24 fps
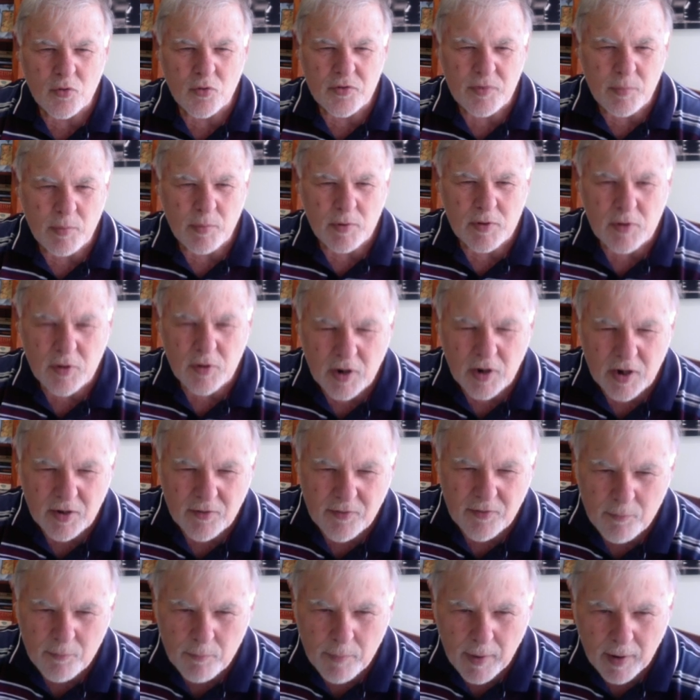him a lot of
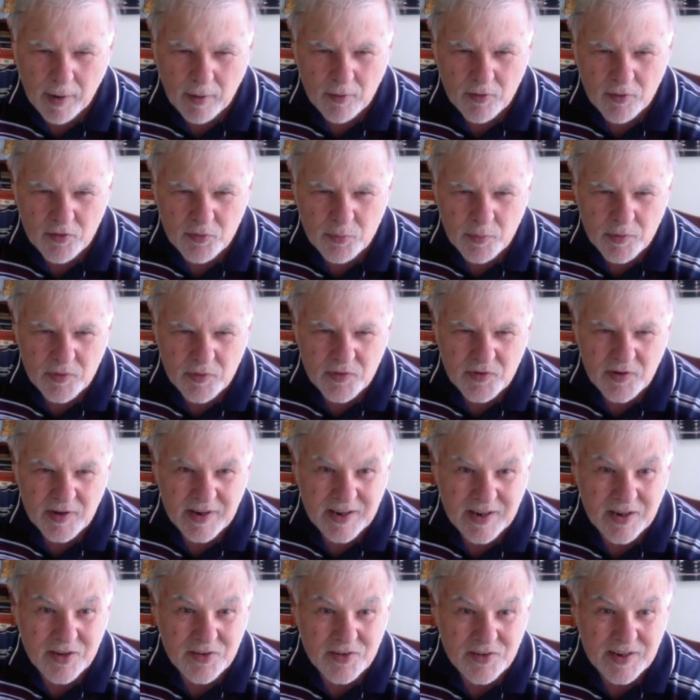embarrassment, see,
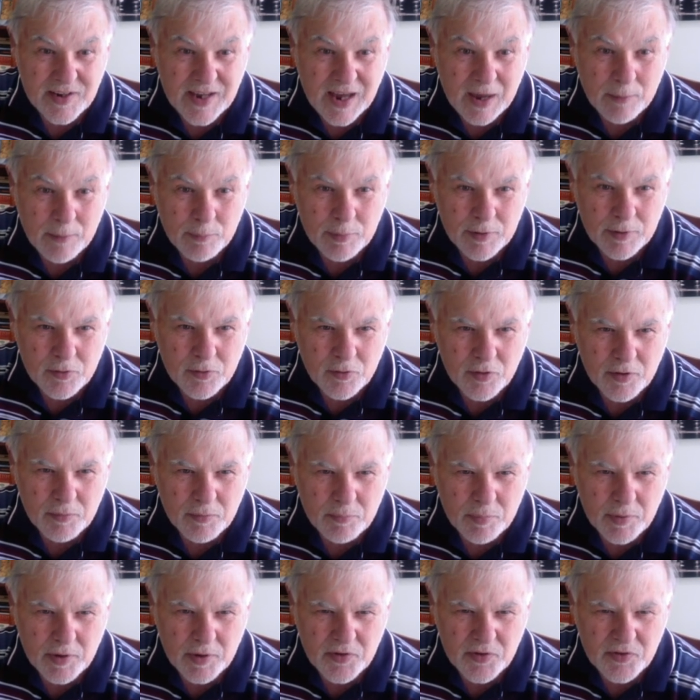because he can't play knight
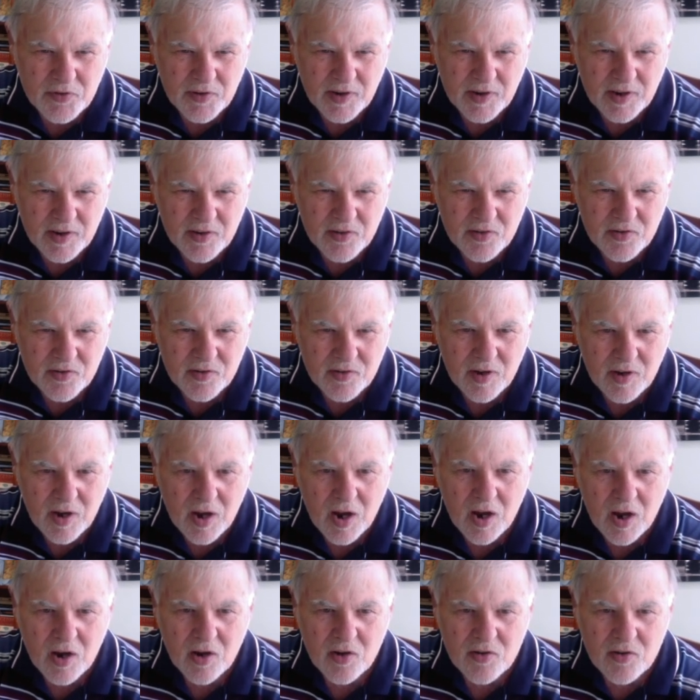b6
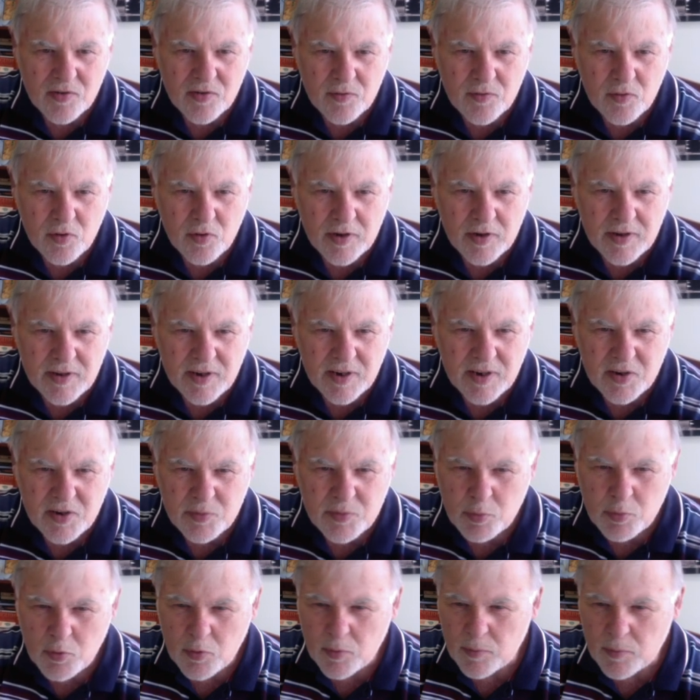because of knight takes
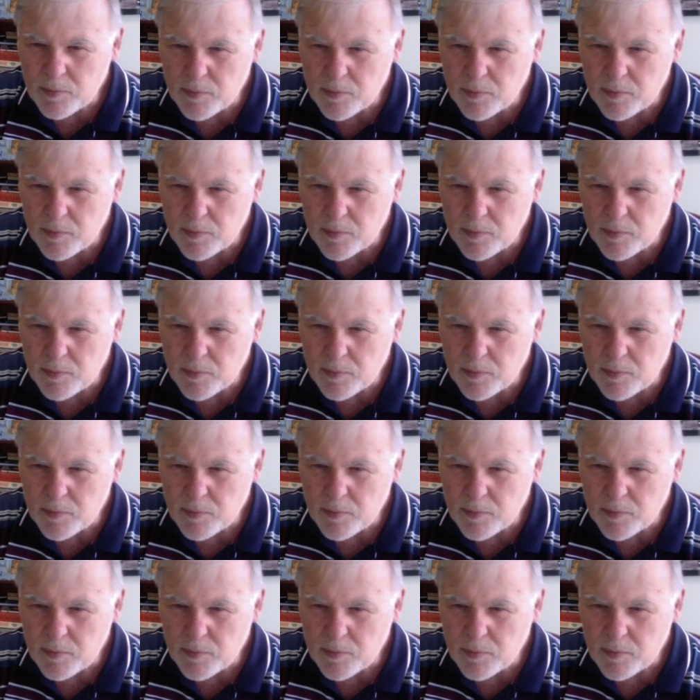pawn.